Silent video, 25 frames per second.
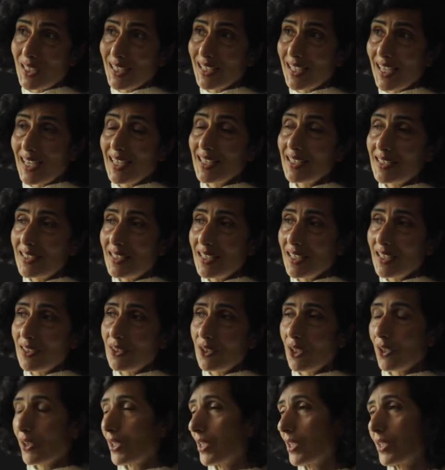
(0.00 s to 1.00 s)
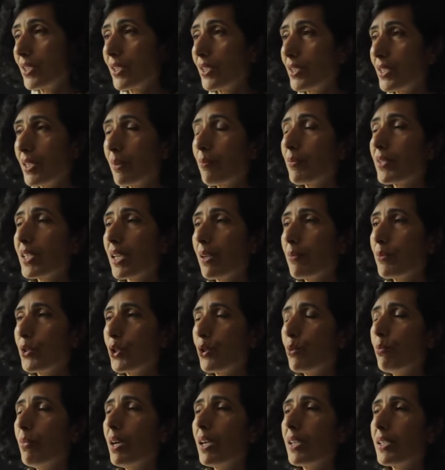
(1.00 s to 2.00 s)
against each other. So sometimes
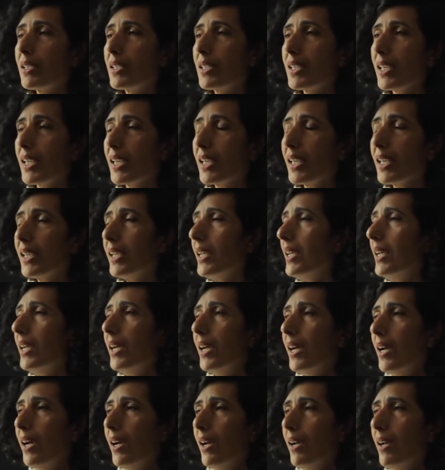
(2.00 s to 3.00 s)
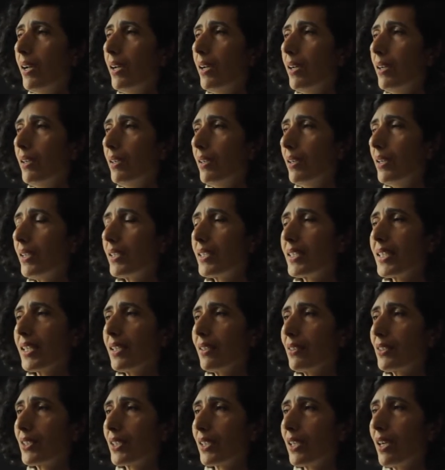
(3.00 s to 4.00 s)
you might see uh, a
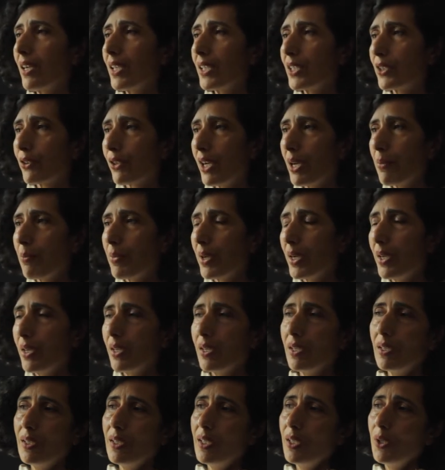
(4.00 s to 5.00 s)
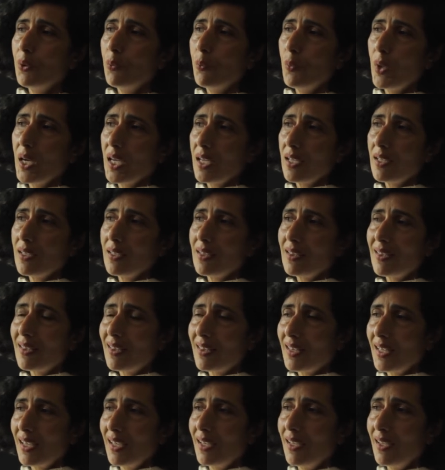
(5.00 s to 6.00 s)
steel skyscraper with
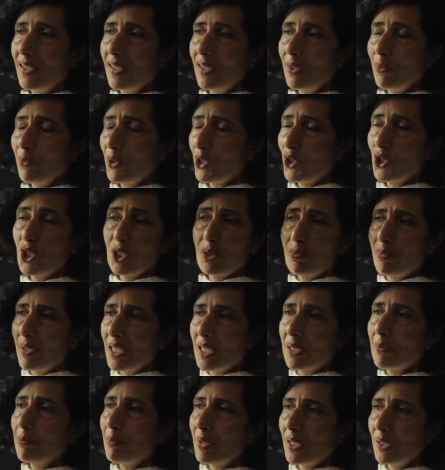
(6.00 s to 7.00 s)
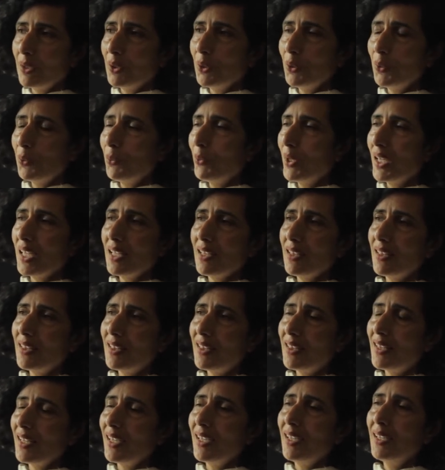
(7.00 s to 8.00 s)
uh, which is being built with
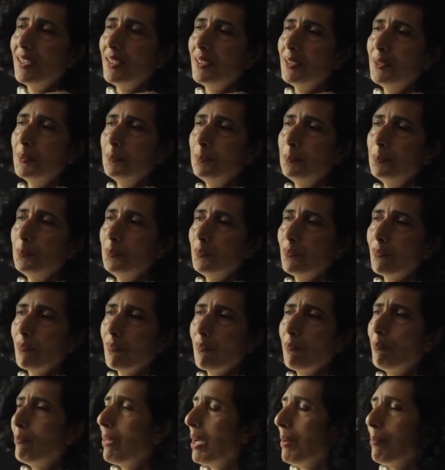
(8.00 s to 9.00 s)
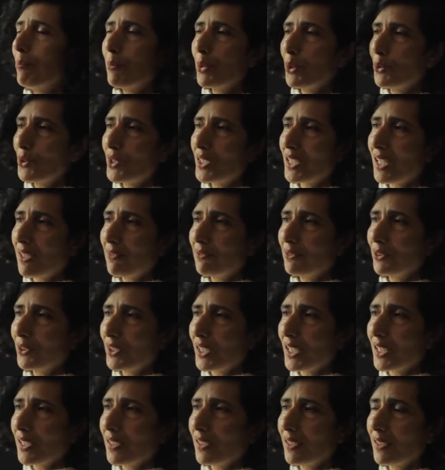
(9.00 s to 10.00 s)
um, bamboo
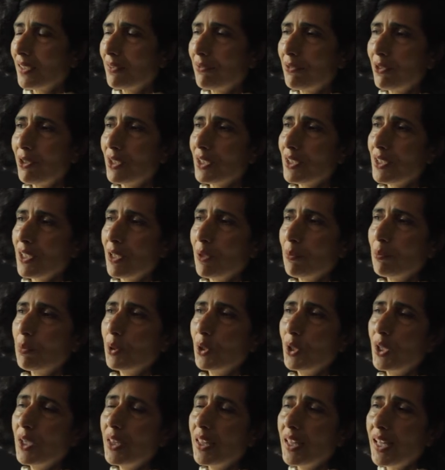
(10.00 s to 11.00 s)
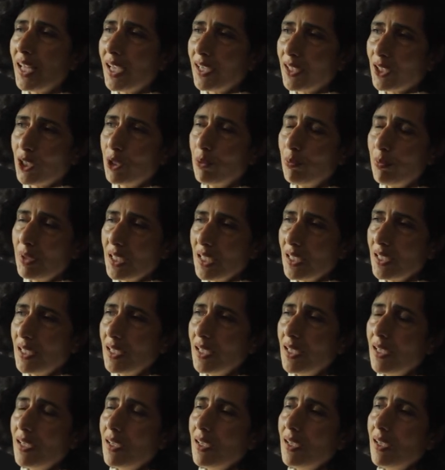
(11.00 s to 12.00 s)
scaffolding, for example, and that could be
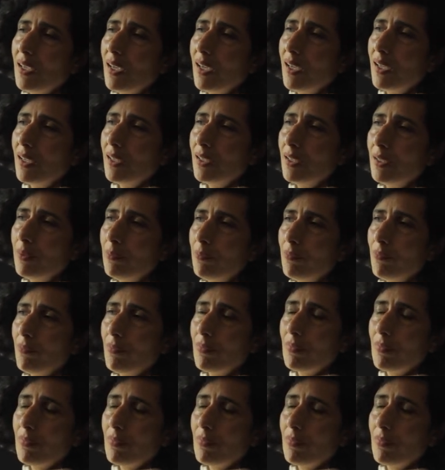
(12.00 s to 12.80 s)
um,